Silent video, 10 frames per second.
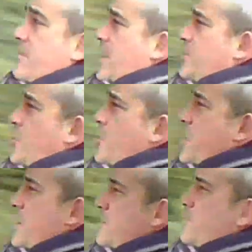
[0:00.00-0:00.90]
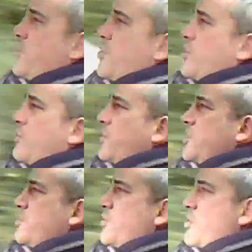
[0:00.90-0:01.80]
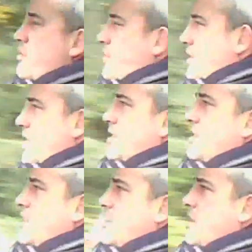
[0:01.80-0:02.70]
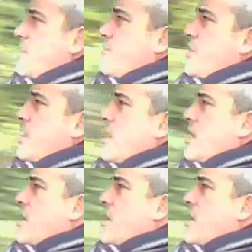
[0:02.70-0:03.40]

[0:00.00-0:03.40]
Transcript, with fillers: As always, beautifully smooth, fantastic delivery,